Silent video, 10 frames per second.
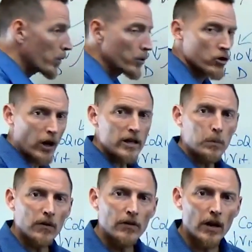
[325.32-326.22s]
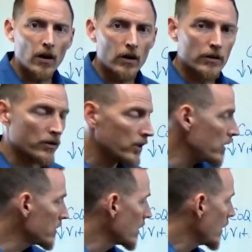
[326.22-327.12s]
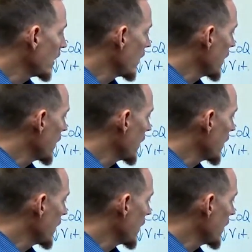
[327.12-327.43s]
when we're trying to prevent heart disease,